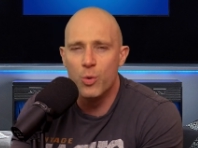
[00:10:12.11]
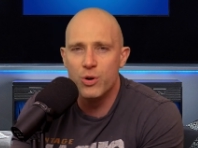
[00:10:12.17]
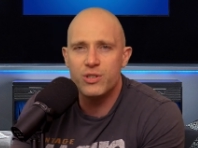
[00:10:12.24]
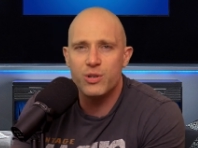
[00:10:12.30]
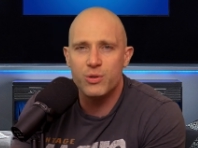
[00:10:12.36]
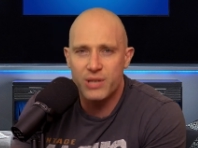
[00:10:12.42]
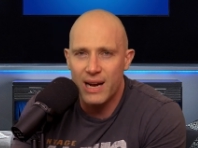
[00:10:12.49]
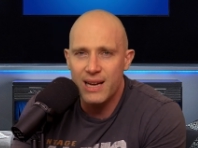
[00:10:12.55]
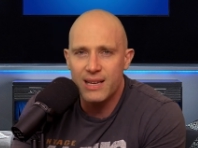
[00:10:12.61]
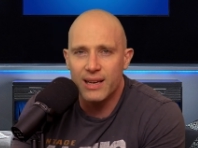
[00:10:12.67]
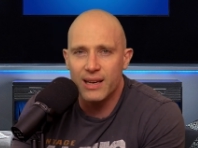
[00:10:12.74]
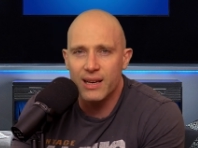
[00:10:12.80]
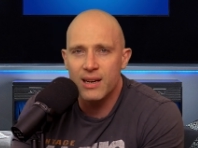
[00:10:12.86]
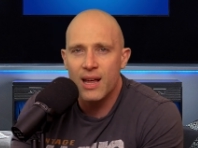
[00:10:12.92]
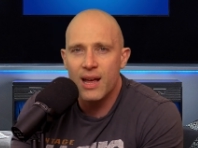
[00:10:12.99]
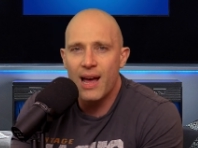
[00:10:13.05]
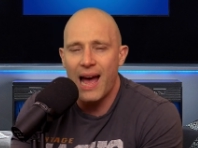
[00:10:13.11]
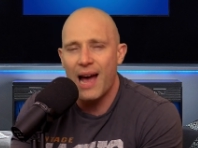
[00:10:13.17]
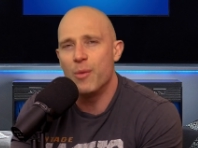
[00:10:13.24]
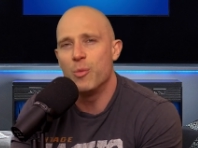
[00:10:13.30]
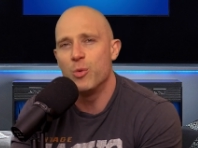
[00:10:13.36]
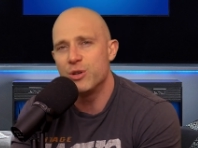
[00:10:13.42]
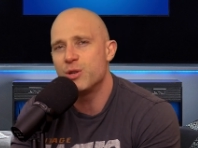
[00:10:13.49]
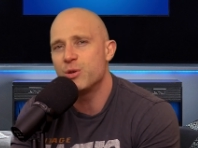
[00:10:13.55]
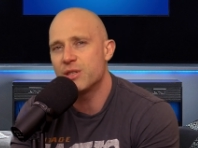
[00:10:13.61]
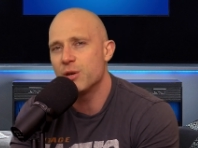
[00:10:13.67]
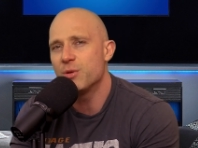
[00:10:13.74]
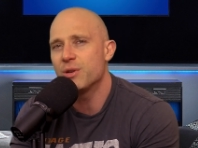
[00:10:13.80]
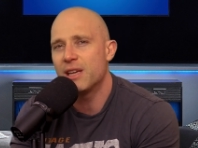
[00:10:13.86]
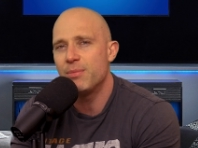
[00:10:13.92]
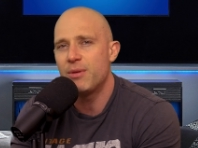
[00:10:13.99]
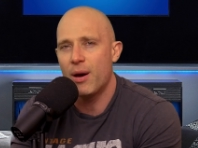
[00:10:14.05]
Would you take it? And would you
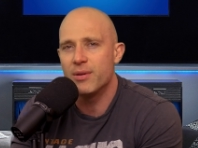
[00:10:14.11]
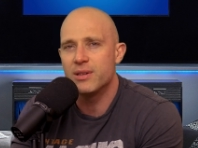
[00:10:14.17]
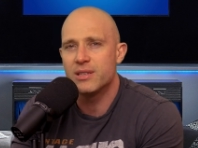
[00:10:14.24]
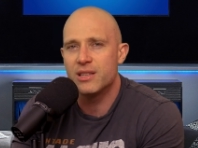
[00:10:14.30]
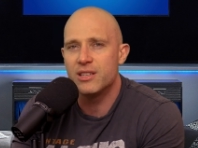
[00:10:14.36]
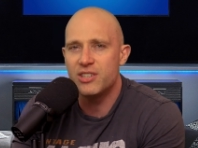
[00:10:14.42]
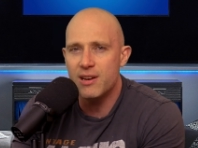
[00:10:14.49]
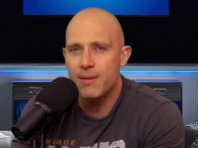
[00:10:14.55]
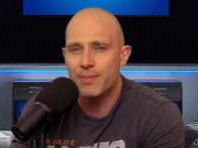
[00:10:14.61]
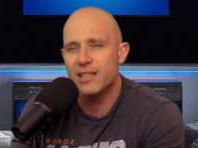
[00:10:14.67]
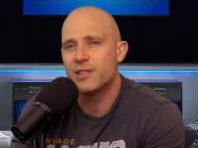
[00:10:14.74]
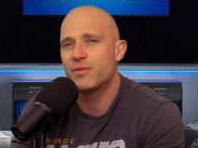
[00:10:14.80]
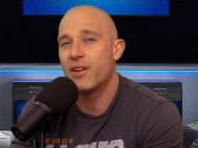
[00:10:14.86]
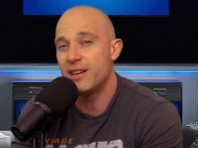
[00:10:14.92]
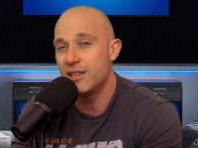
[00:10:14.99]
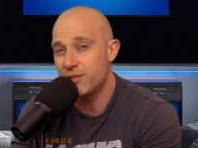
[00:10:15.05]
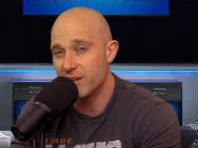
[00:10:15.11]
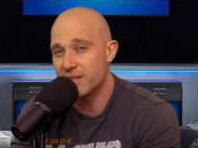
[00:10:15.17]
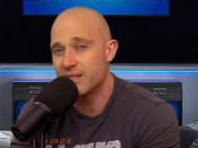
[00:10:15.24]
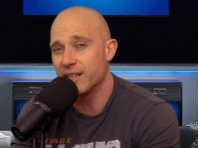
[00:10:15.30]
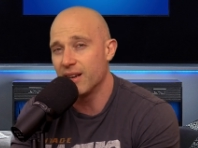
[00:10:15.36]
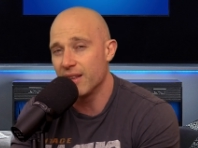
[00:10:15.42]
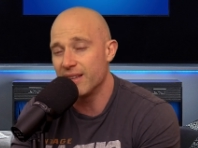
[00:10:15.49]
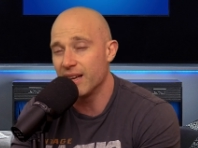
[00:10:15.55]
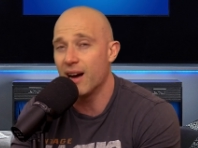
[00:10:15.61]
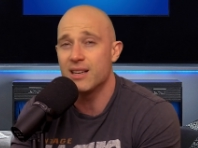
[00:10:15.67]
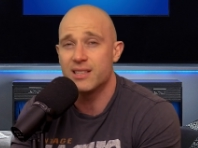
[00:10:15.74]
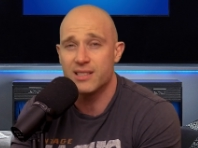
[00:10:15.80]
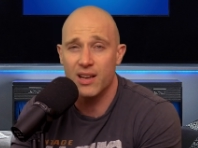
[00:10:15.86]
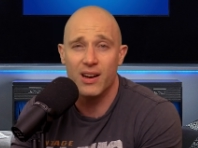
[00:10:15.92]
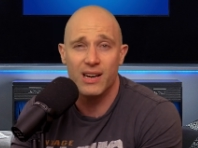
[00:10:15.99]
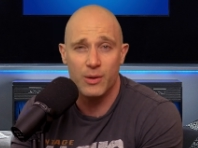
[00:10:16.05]
still keep going to the gym? That's very interesting. I think I
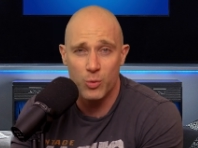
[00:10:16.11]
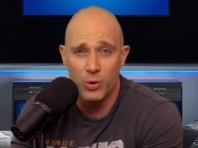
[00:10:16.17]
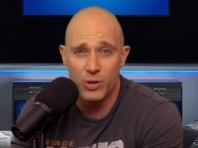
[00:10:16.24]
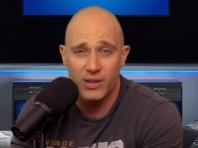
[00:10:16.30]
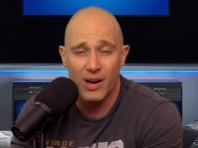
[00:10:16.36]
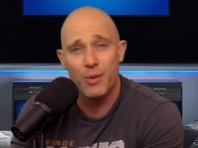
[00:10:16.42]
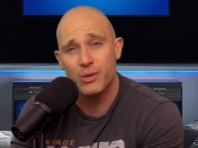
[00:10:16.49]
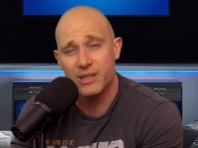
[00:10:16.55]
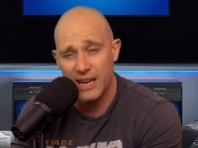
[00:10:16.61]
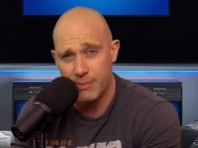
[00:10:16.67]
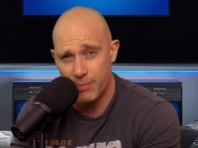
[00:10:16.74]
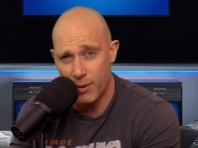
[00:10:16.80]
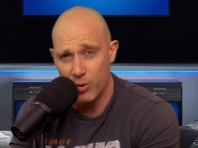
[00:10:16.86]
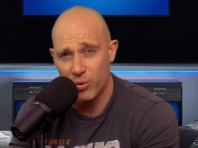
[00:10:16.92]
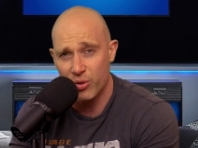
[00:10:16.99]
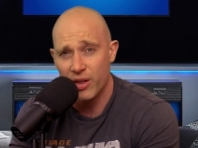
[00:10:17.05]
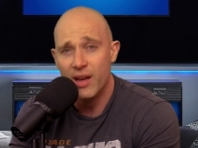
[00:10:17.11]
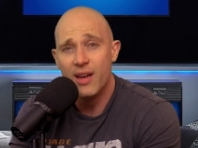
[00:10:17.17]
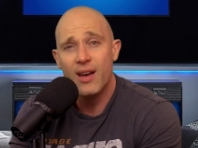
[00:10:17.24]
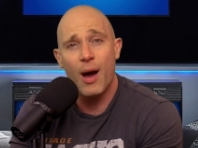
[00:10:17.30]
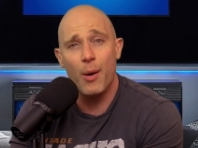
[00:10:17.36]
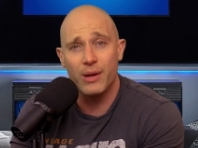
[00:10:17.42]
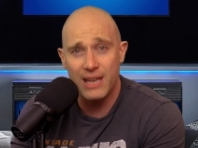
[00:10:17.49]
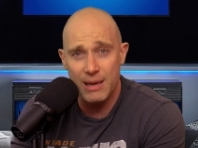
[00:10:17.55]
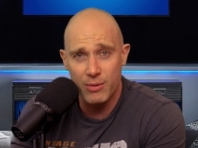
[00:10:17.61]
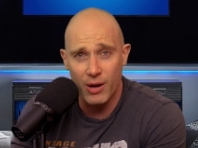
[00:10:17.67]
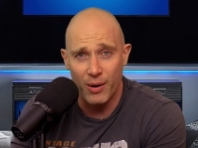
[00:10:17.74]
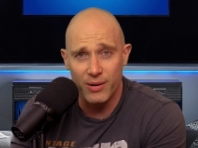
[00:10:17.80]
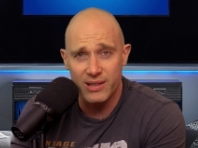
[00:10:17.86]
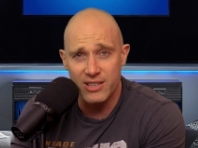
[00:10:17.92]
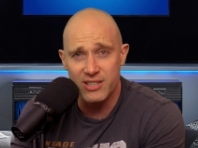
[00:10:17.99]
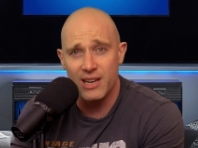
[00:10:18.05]
certainly would. I would take both. I would keep
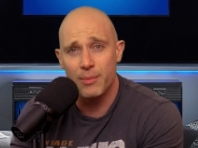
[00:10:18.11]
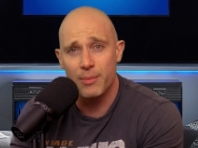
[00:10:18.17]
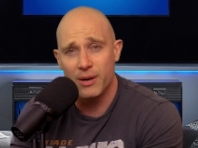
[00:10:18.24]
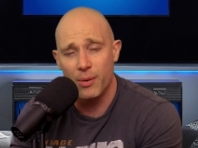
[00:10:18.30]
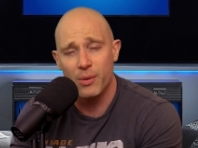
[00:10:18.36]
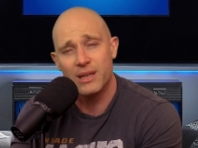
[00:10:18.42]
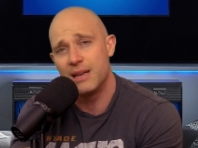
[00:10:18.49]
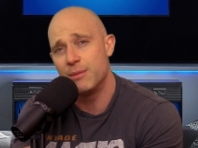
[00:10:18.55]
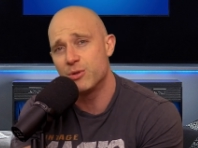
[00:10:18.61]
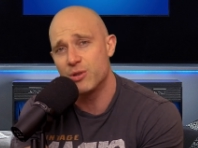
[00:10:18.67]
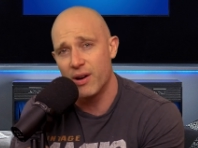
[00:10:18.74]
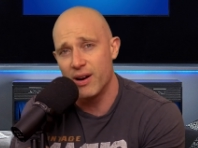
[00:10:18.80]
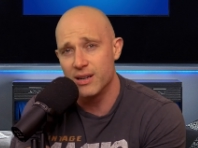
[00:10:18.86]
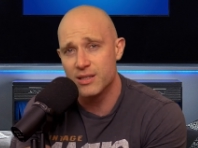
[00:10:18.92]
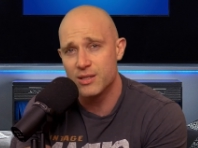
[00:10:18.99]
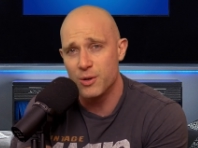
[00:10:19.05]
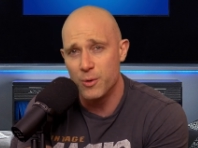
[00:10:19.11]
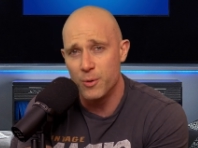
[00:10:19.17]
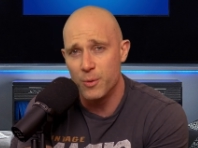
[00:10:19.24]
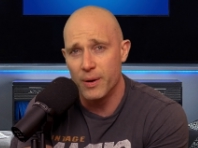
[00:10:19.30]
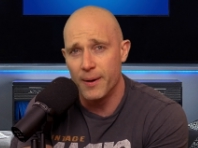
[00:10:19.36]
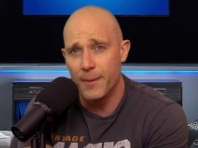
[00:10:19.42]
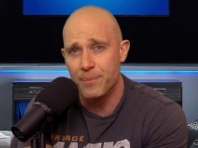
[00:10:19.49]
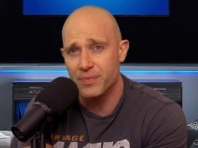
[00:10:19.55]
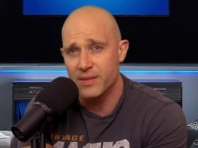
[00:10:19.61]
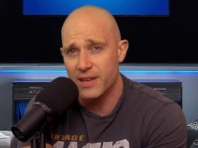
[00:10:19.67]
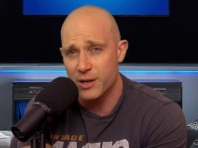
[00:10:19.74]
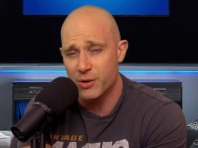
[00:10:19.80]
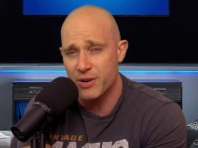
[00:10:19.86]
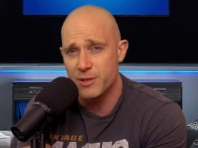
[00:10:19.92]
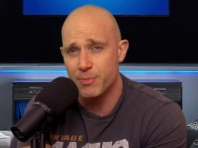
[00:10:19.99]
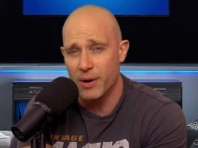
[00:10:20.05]
going to the gym, and I would keep trying to um,
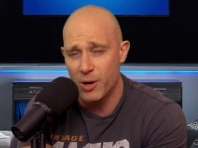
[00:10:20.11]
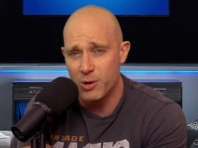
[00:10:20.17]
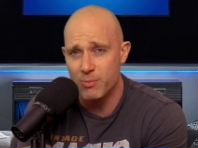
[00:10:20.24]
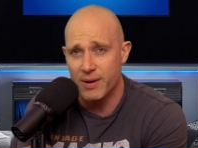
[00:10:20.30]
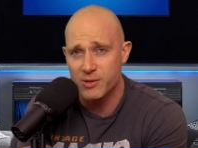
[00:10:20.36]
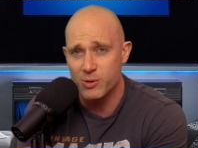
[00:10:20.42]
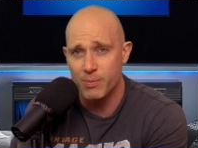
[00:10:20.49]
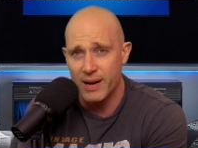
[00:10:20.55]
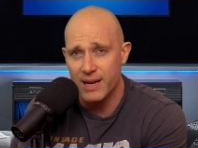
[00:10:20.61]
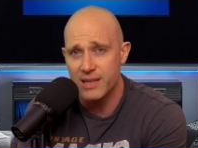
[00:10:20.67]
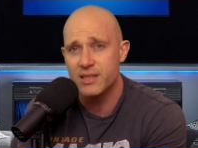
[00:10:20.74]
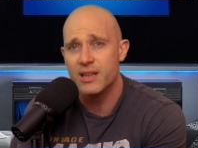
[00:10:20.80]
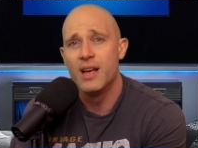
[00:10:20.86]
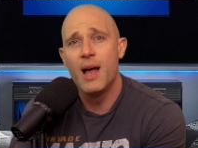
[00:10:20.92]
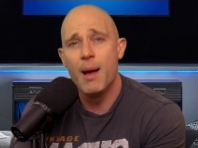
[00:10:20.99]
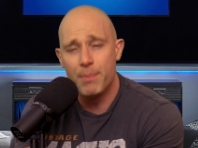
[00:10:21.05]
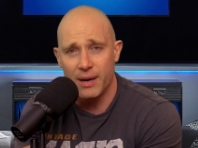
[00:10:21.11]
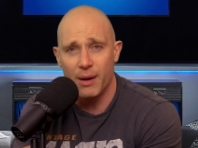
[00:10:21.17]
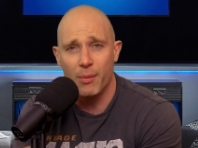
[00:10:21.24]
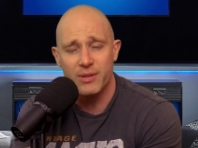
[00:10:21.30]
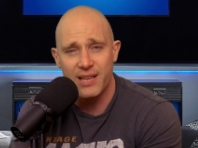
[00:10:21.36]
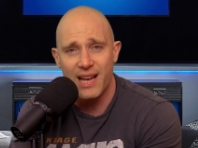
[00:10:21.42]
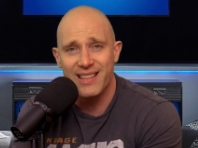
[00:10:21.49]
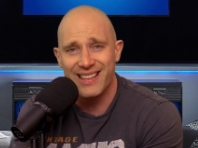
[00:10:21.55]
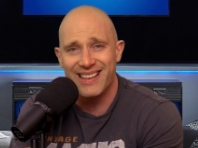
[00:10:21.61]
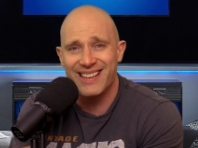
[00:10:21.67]
increase my own muscle mass. But I would take.